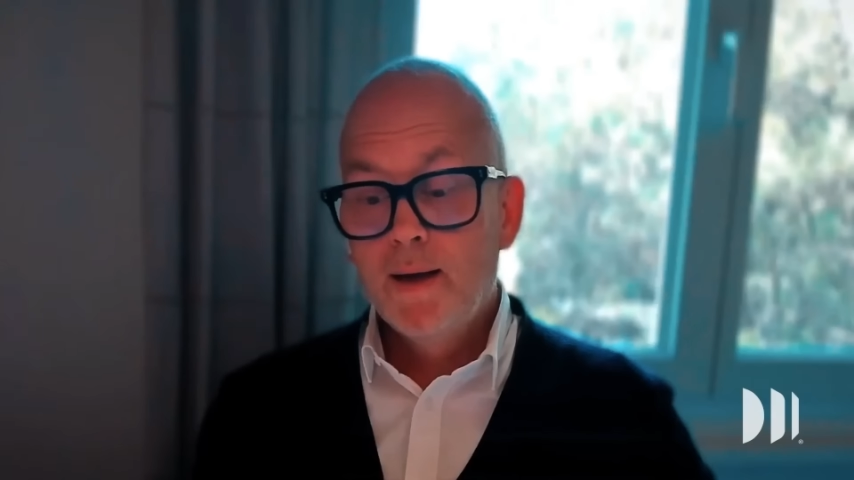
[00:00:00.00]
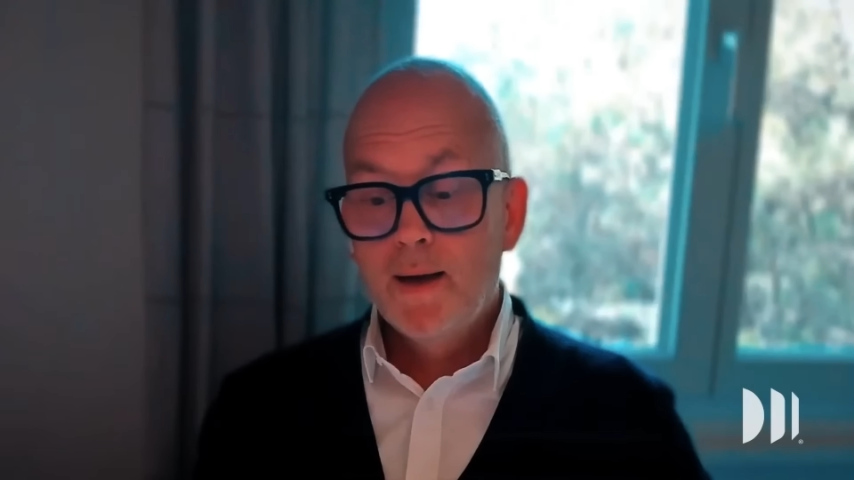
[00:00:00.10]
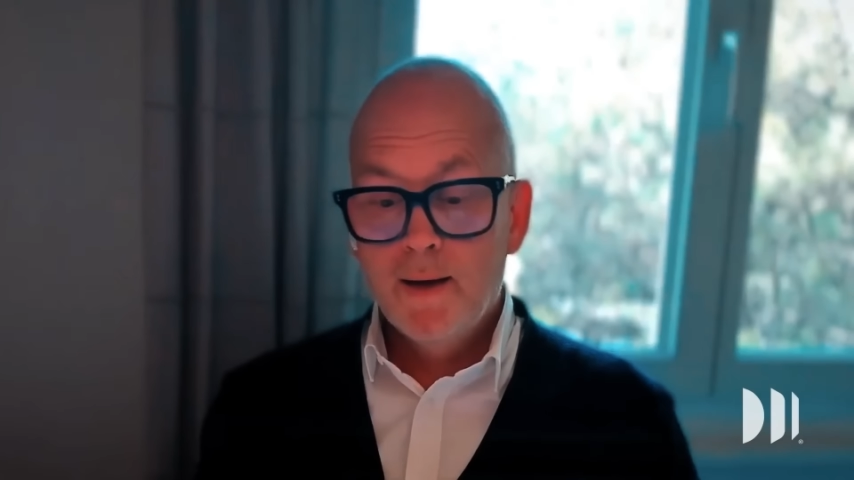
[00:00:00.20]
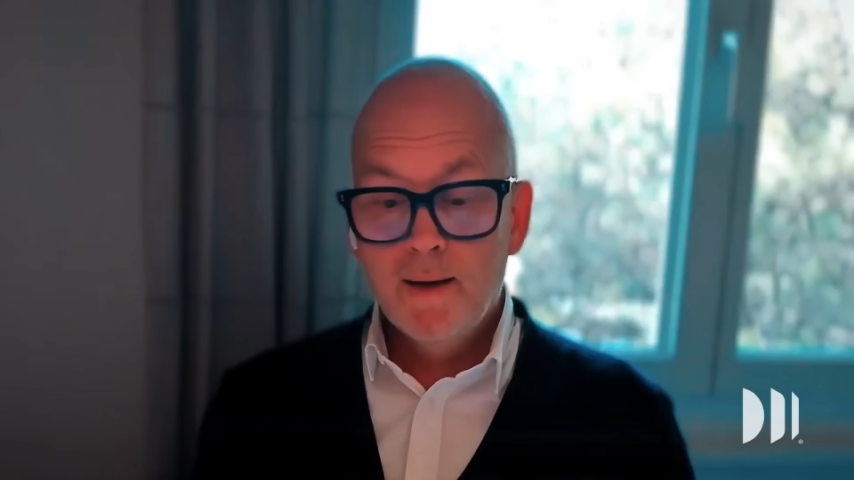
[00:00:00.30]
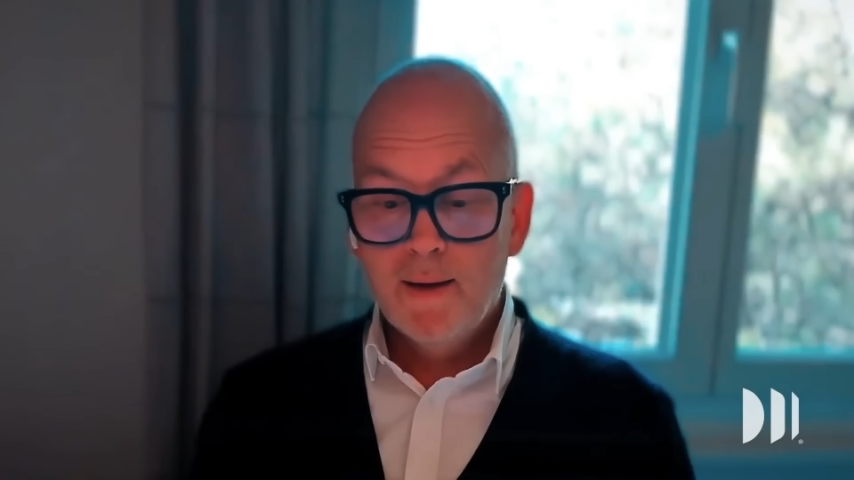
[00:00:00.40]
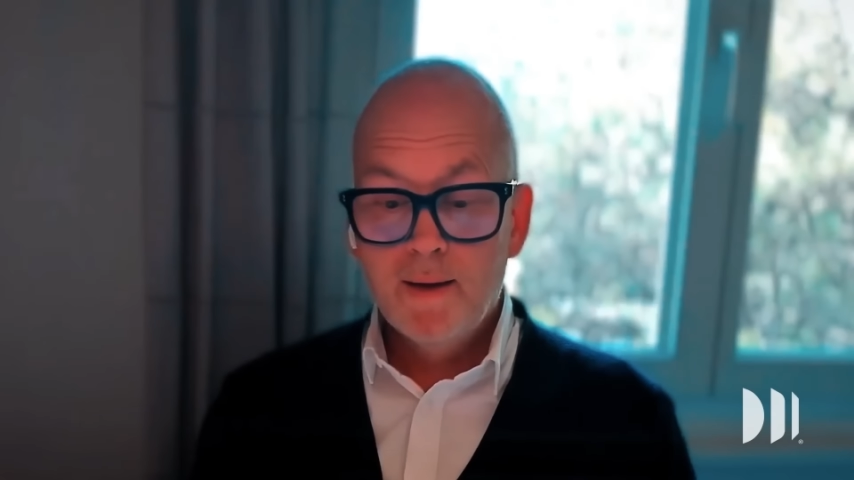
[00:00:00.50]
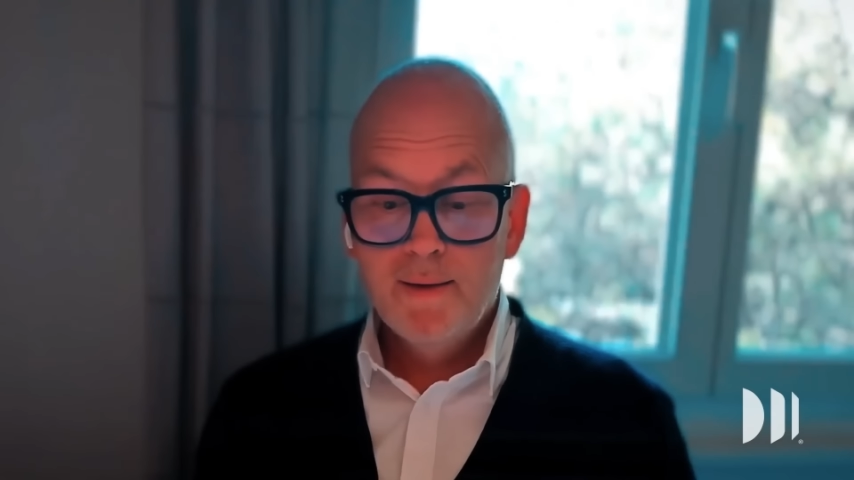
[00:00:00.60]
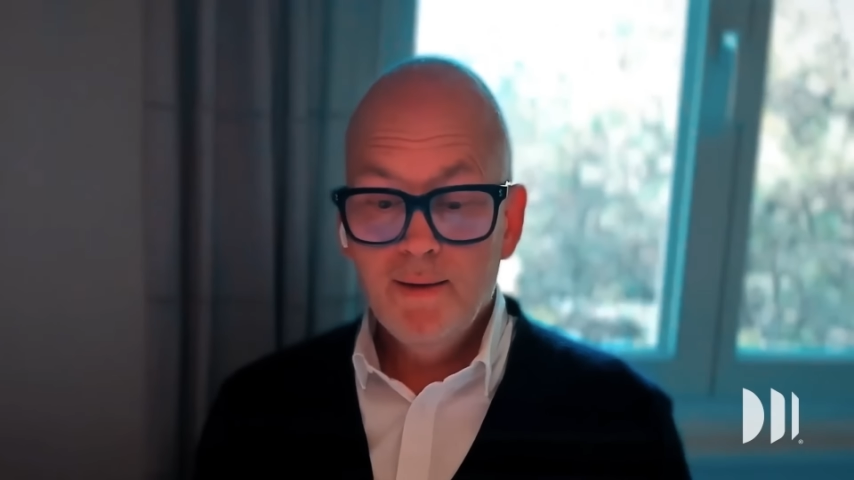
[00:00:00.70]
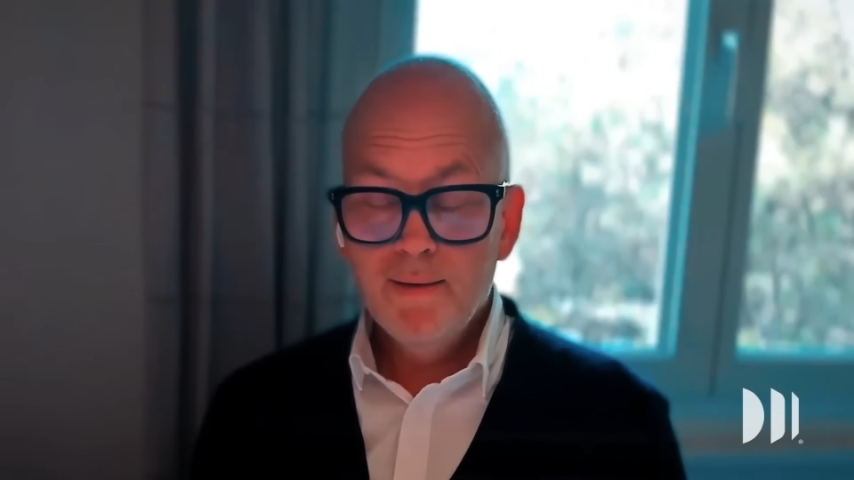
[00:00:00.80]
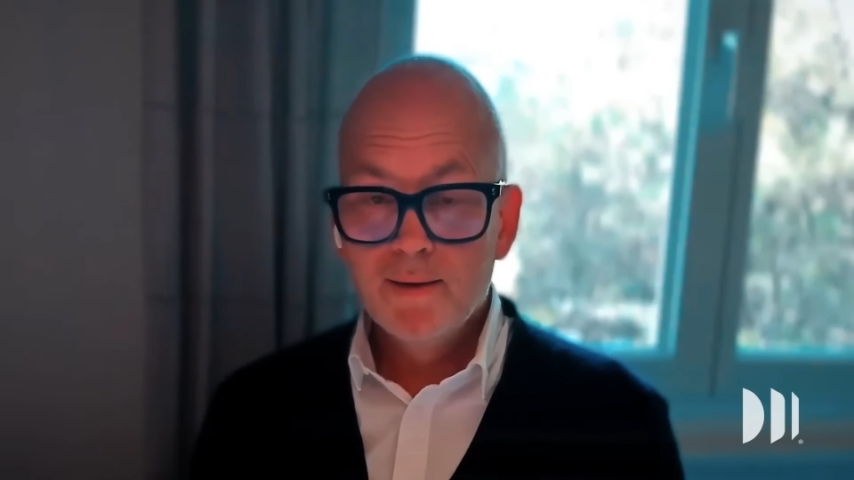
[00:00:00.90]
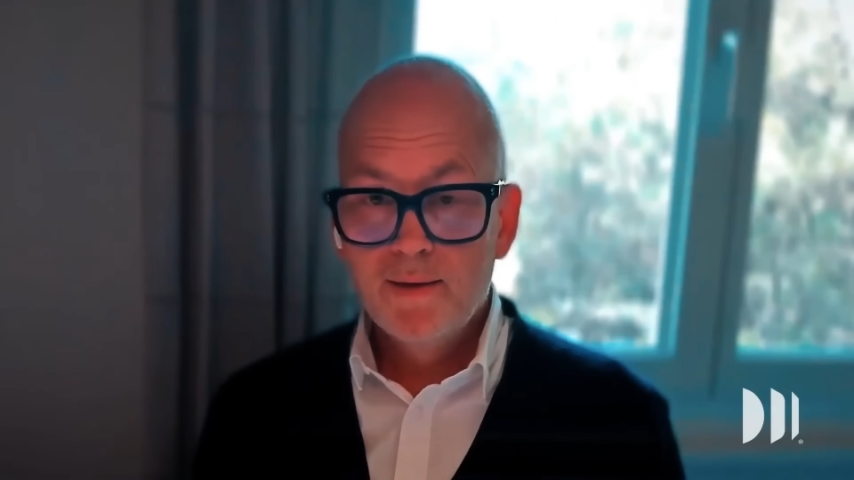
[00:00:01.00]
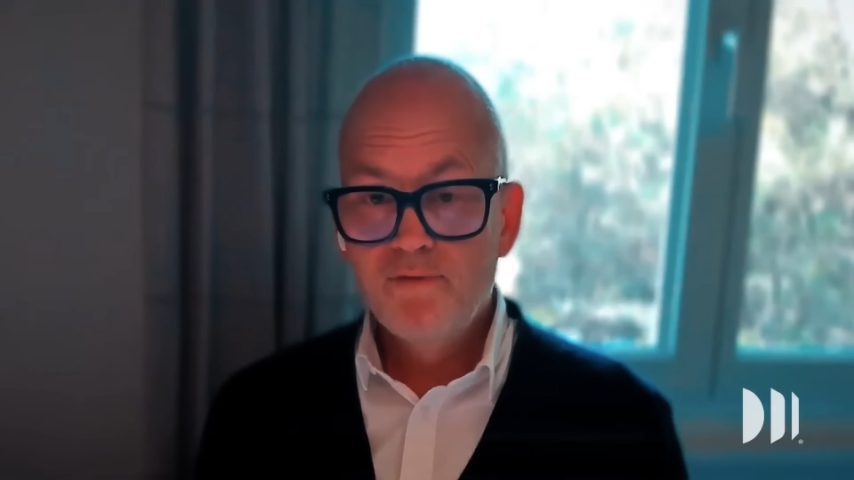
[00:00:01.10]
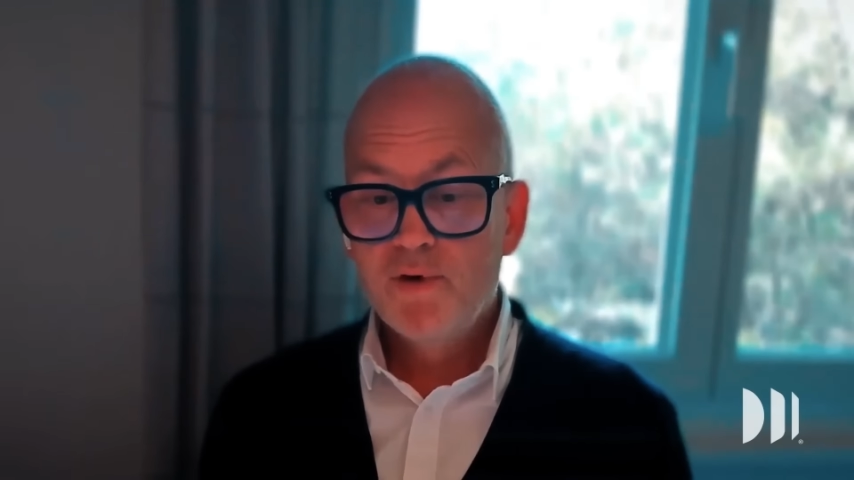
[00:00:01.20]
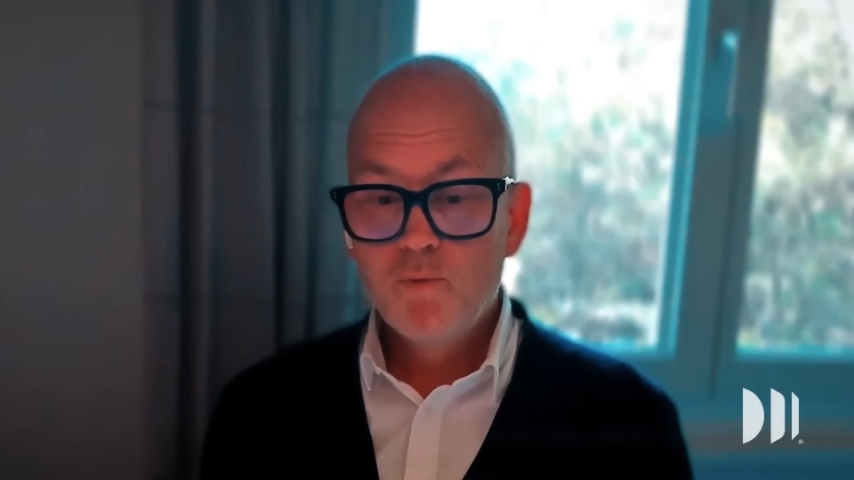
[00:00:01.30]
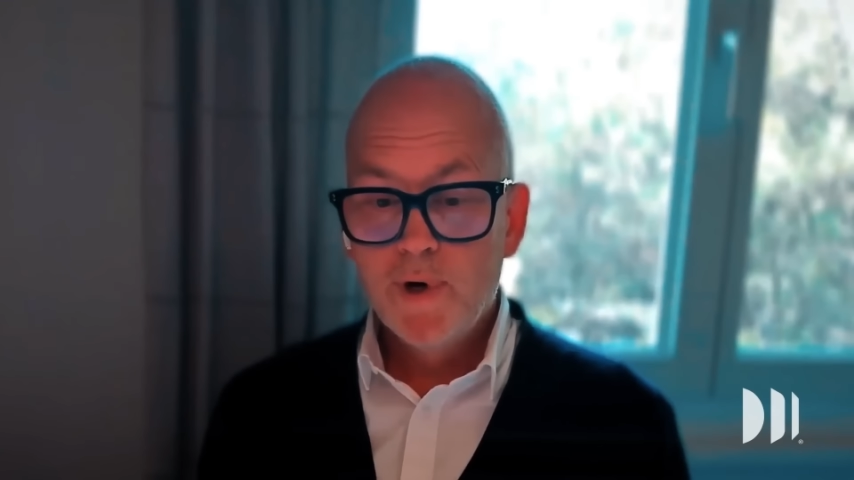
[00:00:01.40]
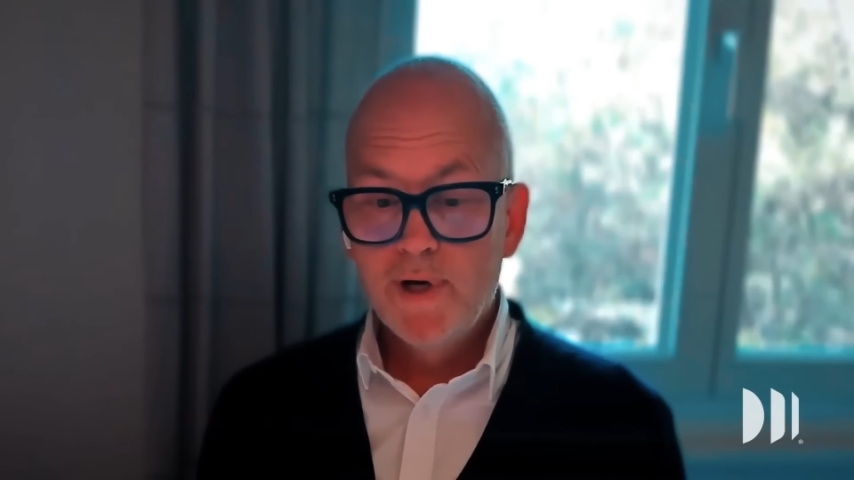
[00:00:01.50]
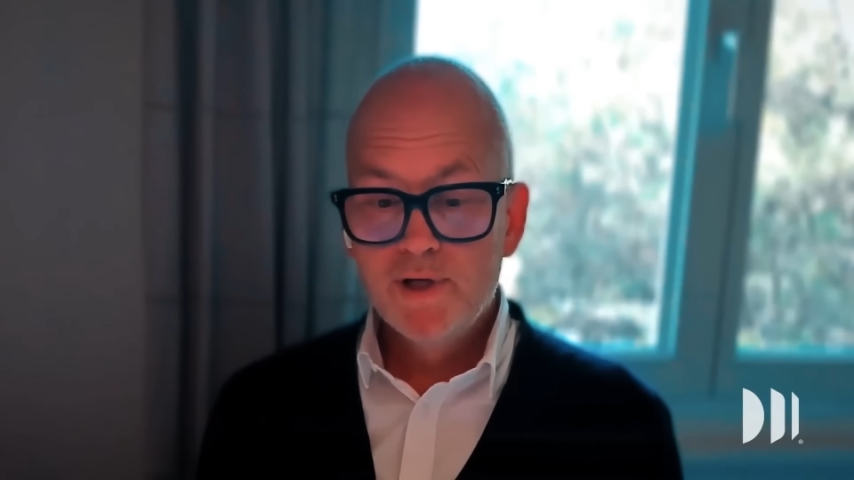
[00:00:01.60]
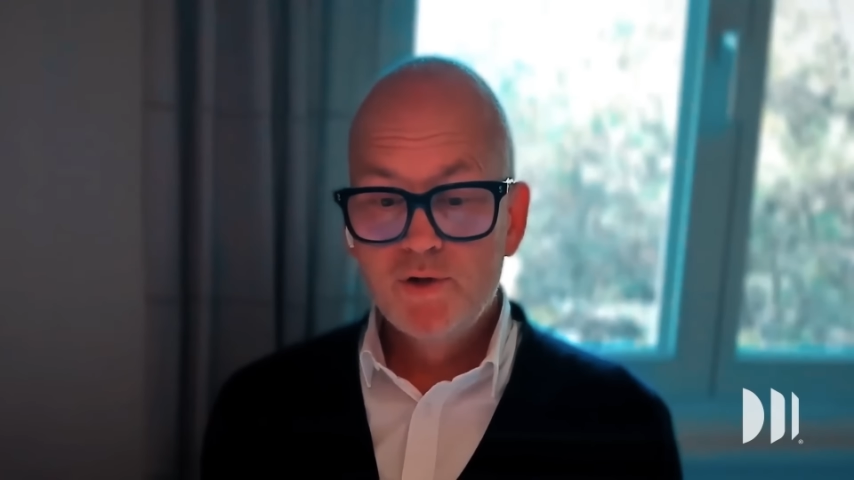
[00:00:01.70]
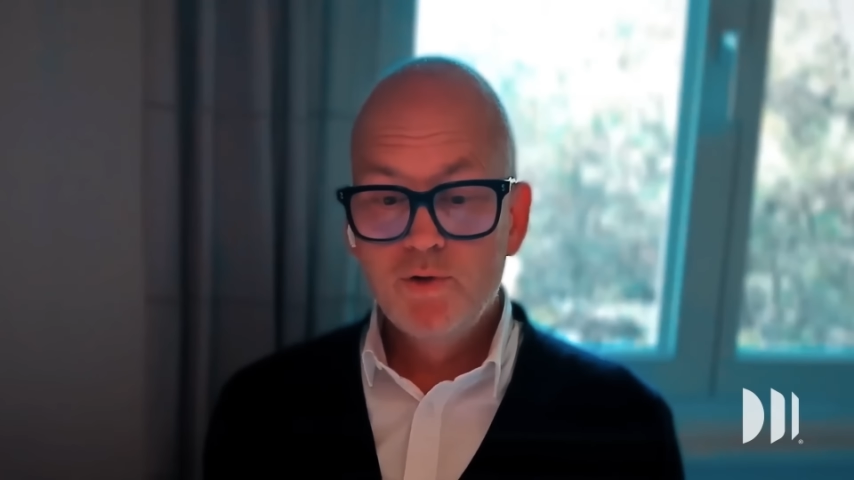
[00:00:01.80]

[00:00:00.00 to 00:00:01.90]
Yeah, I think there are different ways